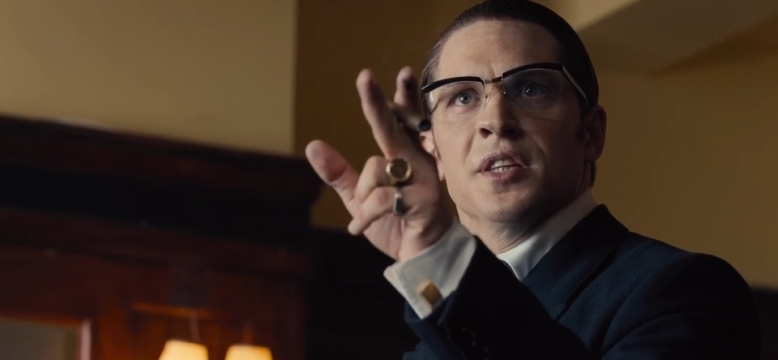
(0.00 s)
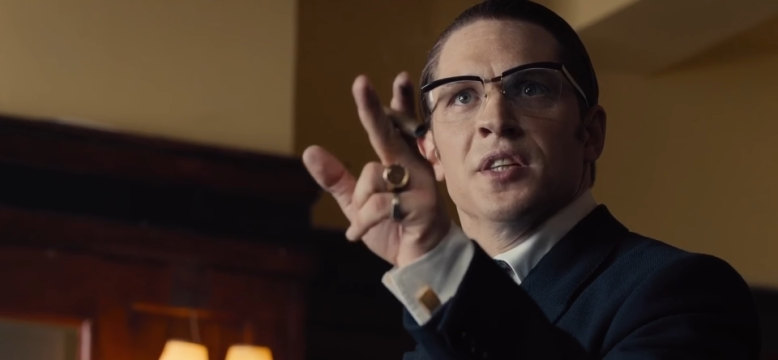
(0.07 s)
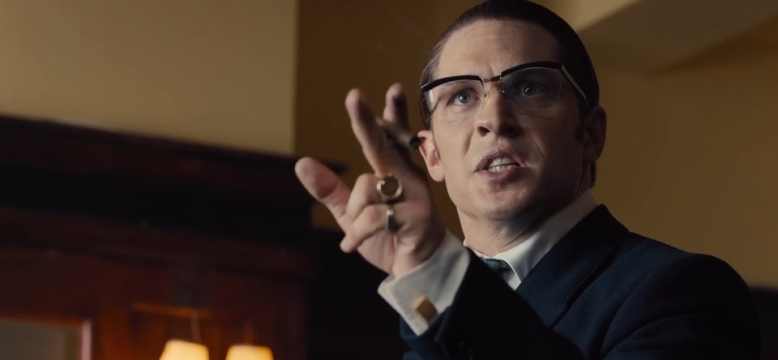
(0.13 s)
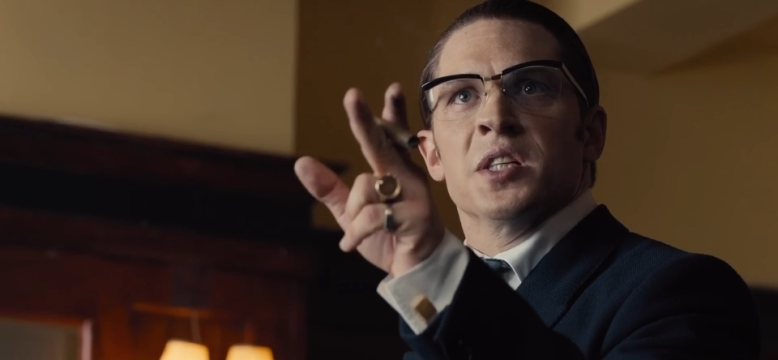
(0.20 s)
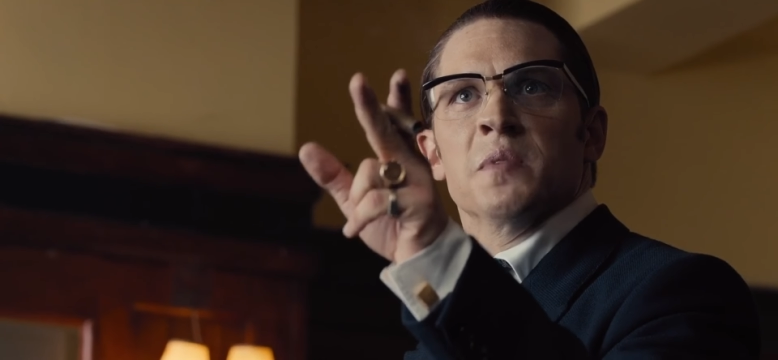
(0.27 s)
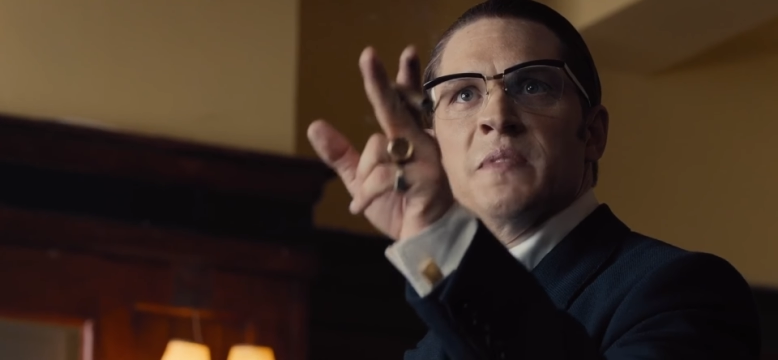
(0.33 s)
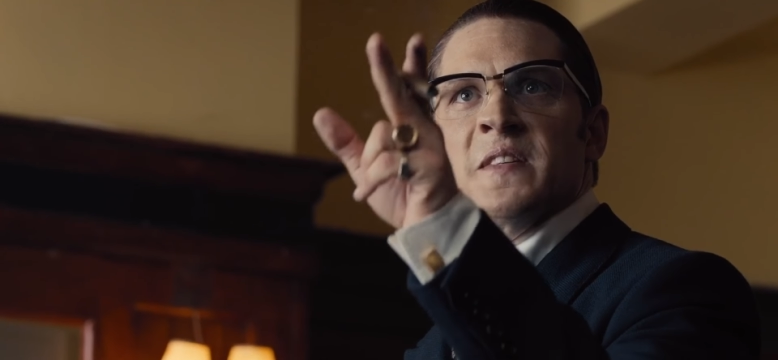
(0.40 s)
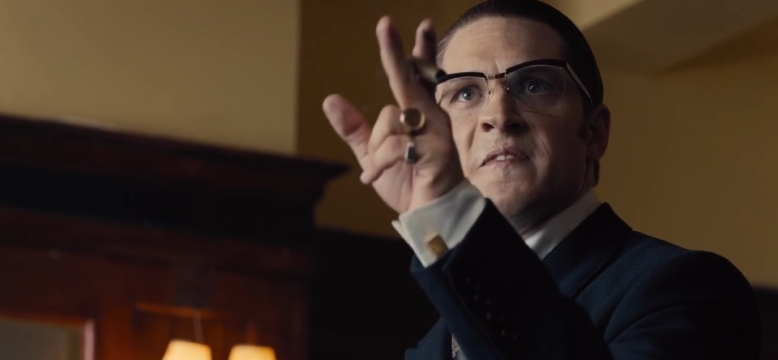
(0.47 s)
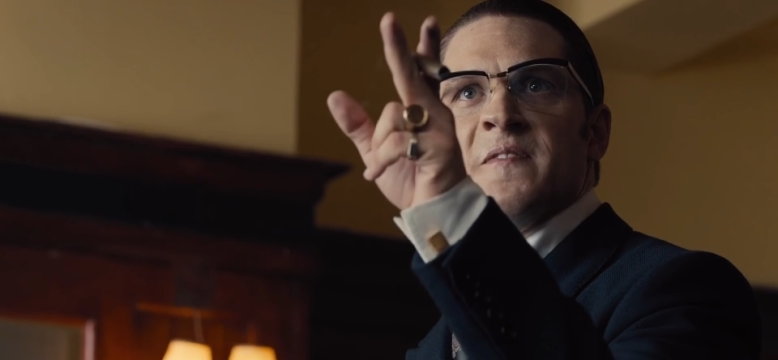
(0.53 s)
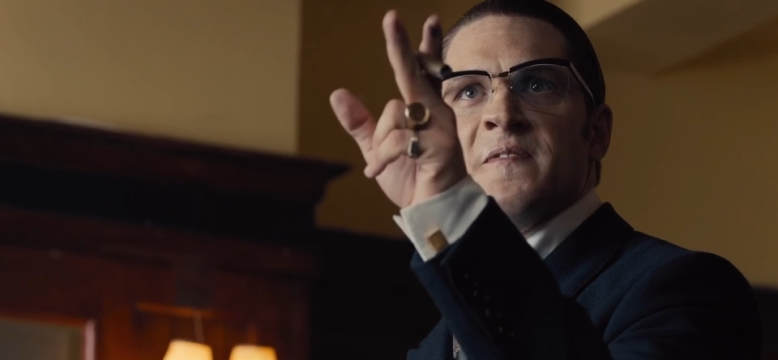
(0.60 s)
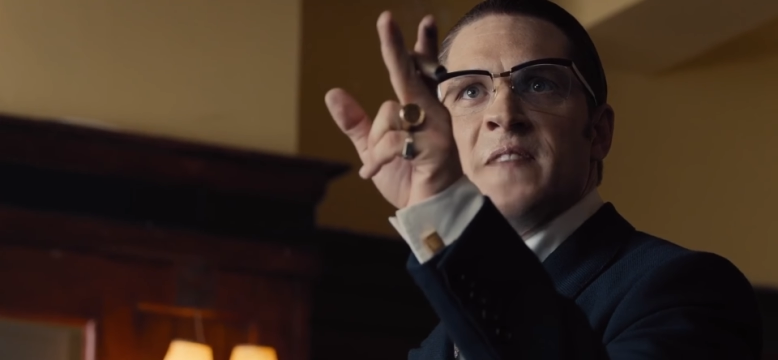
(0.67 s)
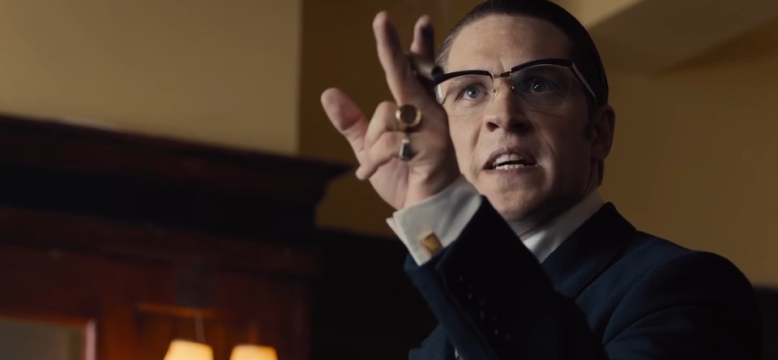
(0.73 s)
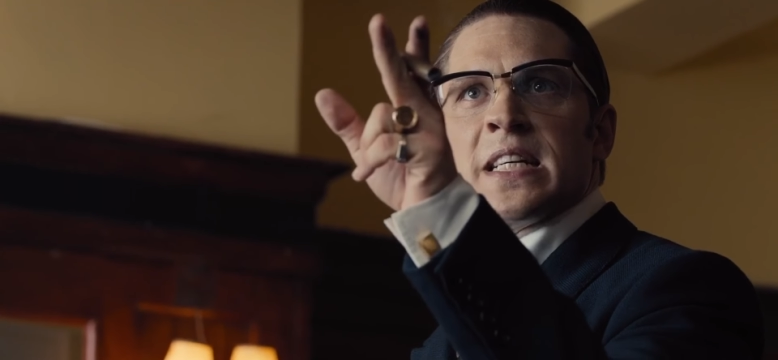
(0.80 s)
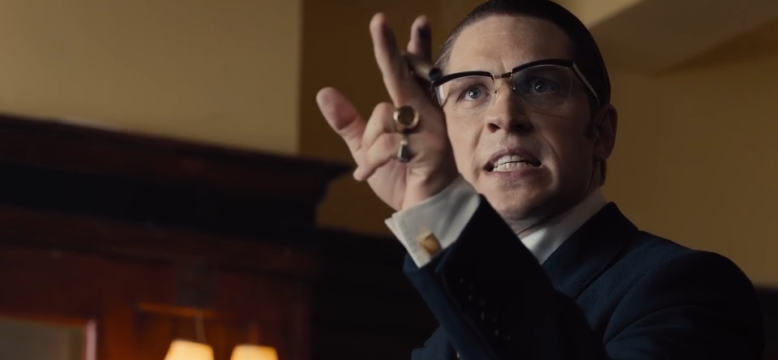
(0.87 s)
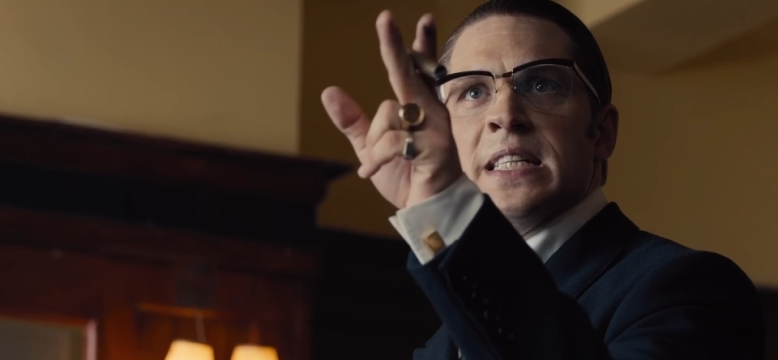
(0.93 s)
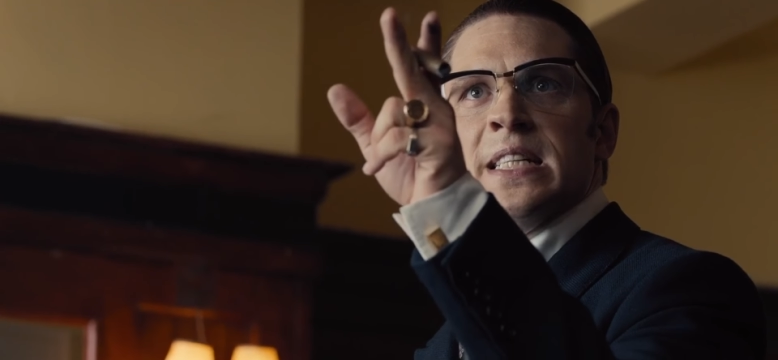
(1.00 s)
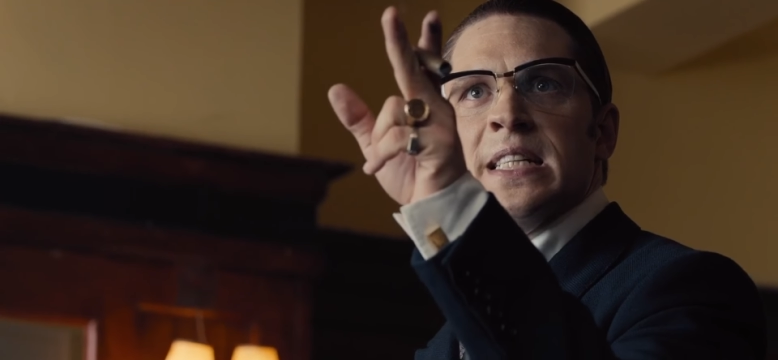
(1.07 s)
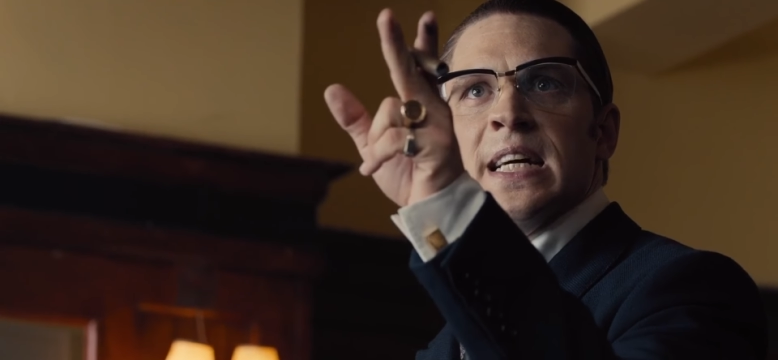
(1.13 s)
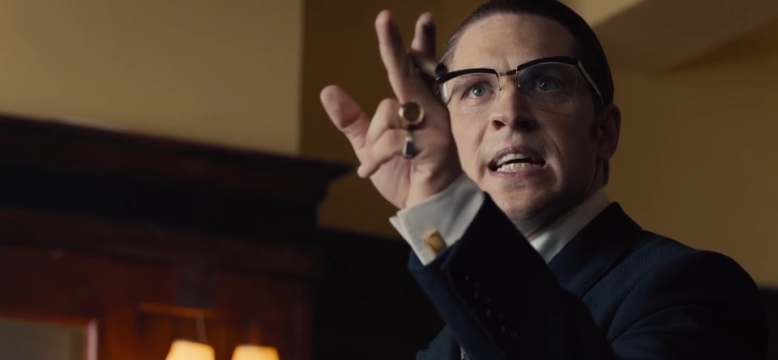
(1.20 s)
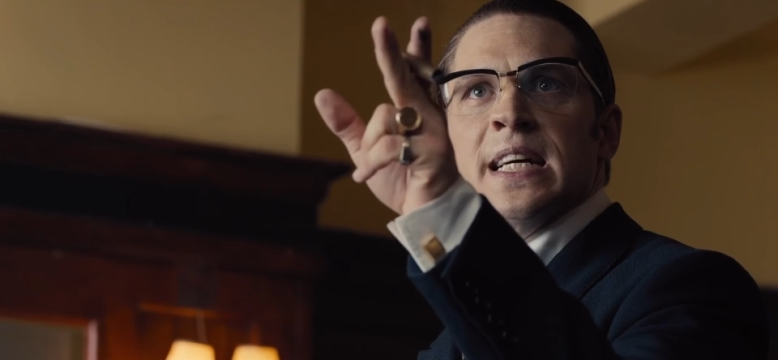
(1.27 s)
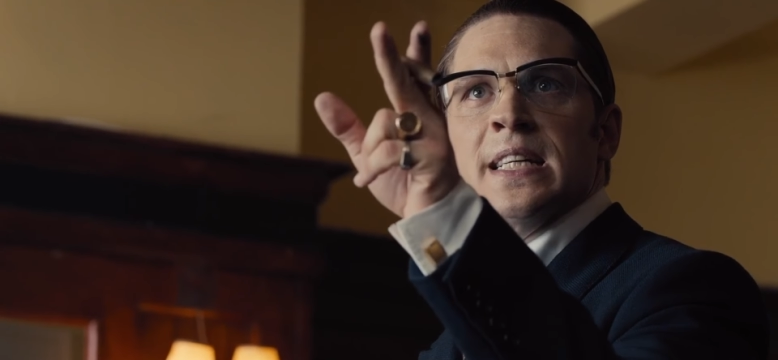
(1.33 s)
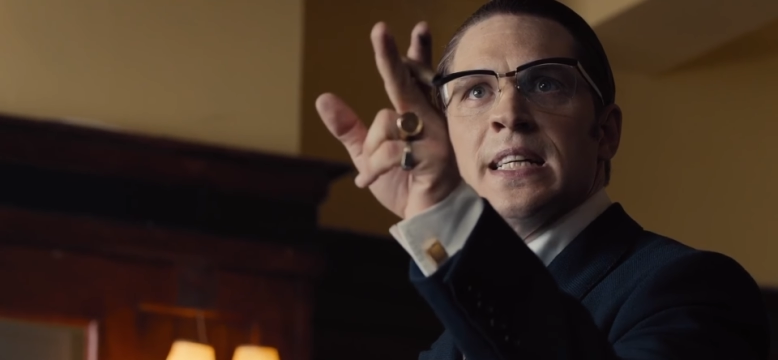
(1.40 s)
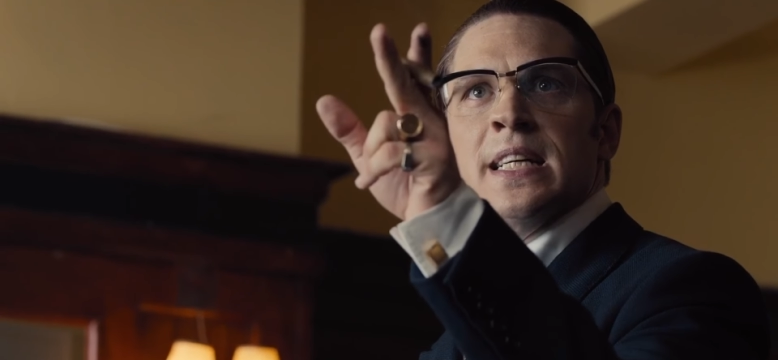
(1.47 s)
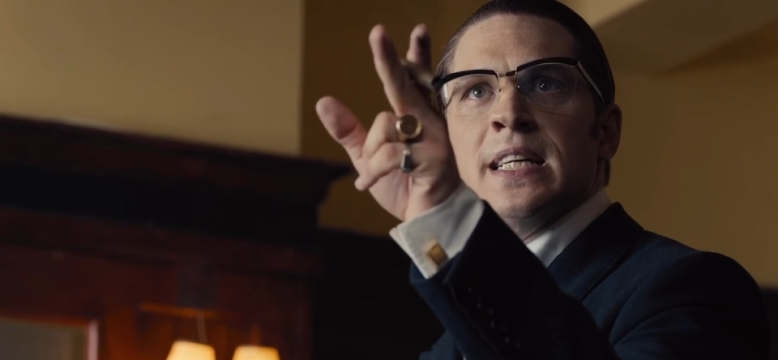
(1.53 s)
you'd be fucking dead.